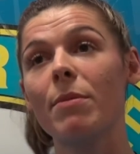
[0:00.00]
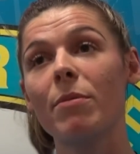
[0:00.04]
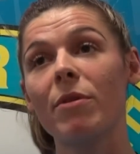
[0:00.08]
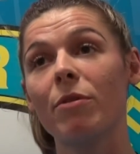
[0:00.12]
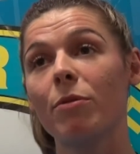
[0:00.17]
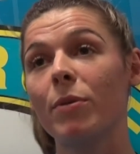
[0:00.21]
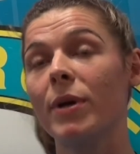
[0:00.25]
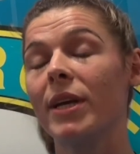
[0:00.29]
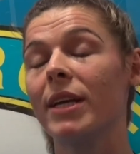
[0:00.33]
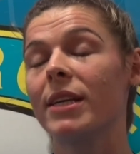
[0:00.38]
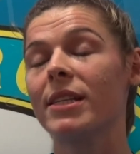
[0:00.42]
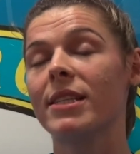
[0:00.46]
If
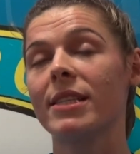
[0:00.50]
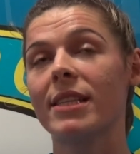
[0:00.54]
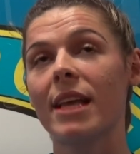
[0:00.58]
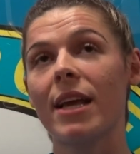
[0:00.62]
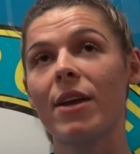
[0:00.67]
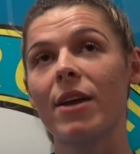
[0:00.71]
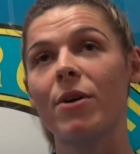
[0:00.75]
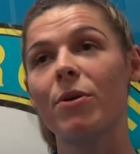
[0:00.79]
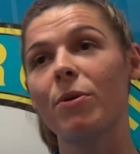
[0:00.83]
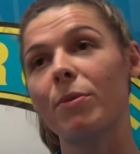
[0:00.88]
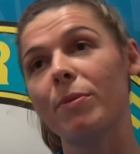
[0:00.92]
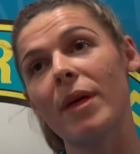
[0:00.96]
we can stay
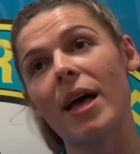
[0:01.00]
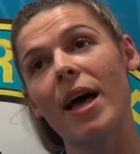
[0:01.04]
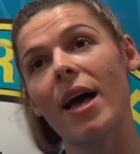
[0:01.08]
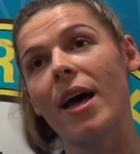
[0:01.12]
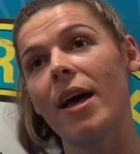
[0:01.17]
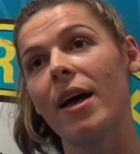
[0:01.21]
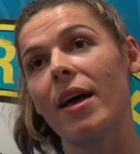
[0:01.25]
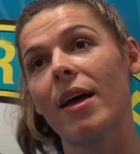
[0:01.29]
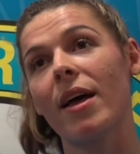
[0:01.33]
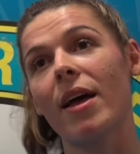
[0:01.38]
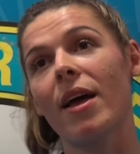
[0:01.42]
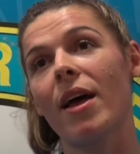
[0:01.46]
up there
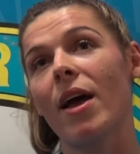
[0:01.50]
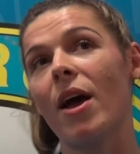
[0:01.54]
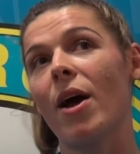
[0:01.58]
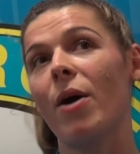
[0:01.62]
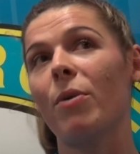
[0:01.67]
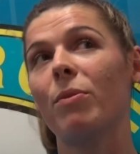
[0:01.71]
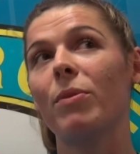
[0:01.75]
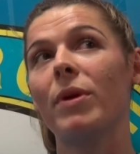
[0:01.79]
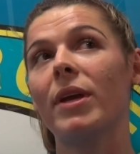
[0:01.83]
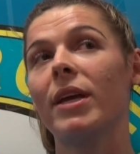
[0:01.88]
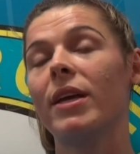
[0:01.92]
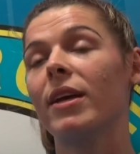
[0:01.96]
and
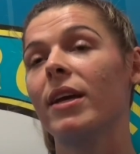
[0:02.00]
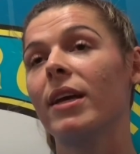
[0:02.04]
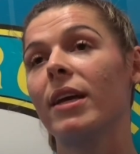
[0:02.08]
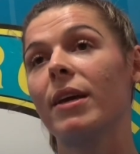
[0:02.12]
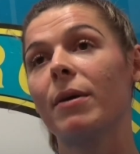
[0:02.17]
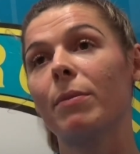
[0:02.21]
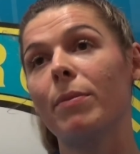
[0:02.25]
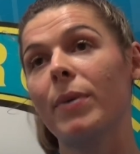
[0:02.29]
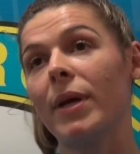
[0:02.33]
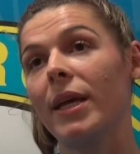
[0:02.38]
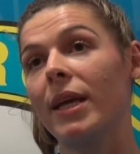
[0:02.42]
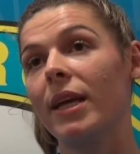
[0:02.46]
we can
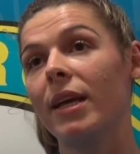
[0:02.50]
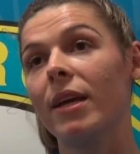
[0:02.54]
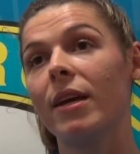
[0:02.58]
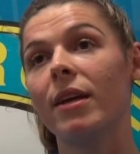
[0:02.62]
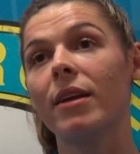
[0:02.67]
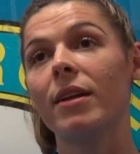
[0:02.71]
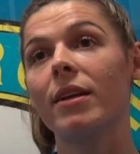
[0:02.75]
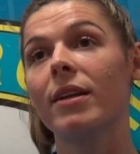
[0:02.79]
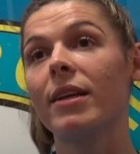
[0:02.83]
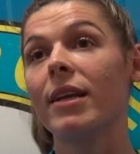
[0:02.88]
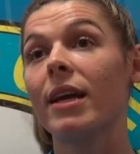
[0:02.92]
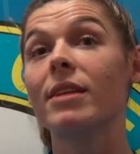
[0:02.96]
compete
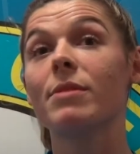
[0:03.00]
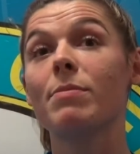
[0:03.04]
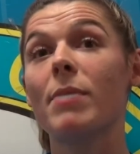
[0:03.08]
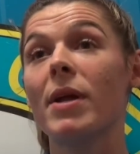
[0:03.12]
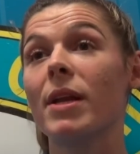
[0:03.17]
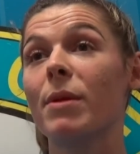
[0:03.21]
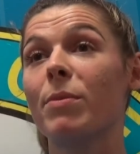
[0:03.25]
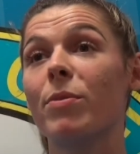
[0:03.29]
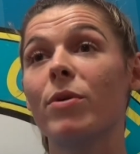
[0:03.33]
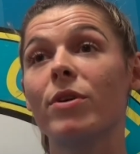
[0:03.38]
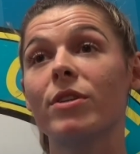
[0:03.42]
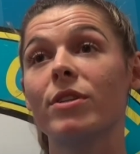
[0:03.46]
and get as
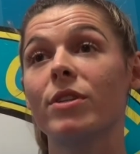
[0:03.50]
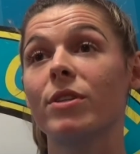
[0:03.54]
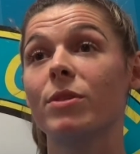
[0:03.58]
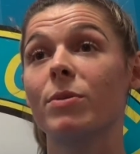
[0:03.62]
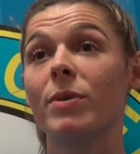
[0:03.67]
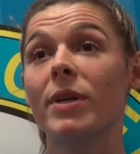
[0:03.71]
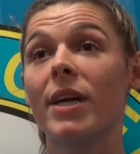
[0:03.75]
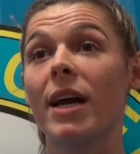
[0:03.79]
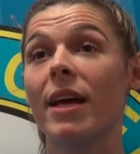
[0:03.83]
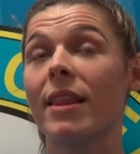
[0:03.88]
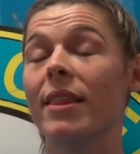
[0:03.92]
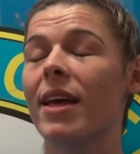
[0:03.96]
many points as we
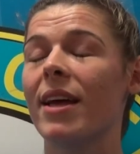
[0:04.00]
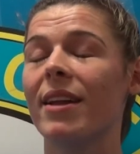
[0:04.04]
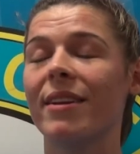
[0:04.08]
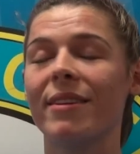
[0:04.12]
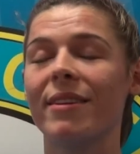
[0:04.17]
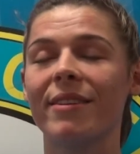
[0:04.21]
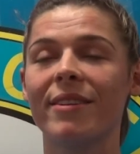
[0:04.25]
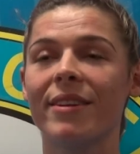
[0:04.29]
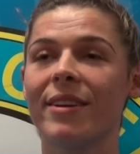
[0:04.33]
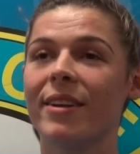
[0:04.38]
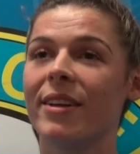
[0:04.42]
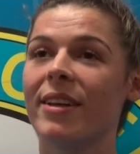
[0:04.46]
can, then
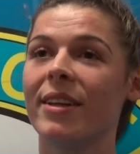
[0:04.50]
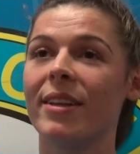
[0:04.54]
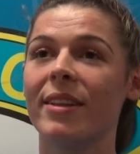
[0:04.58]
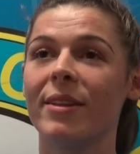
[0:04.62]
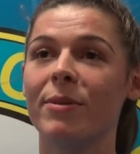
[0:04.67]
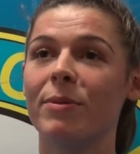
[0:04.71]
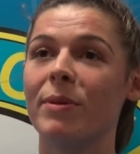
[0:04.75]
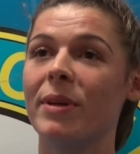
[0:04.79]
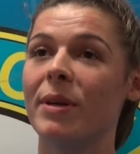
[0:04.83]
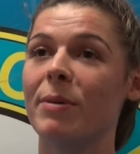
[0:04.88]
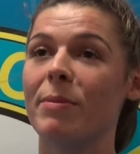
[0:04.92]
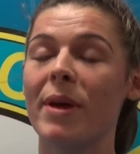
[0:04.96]

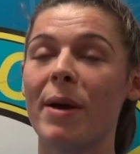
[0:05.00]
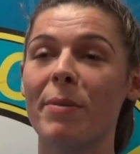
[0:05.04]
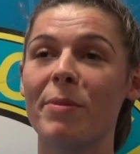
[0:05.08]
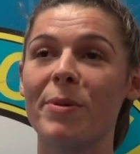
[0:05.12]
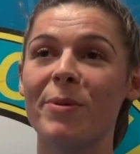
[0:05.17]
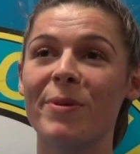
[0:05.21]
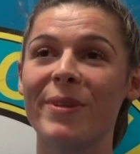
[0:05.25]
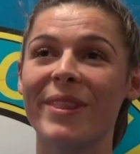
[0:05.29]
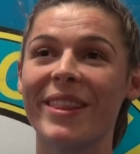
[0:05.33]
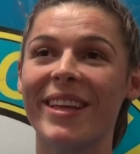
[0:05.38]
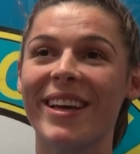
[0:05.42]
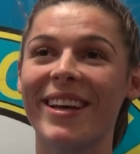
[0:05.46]
we can be happy
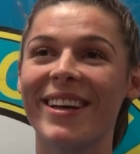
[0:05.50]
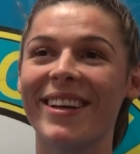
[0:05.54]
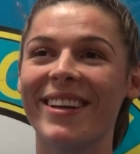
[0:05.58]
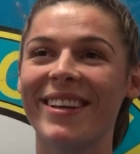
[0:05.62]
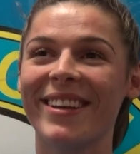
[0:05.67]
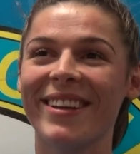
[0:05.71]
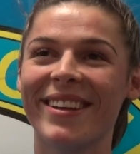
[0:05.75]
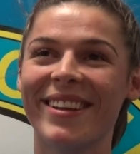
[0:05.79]
with that.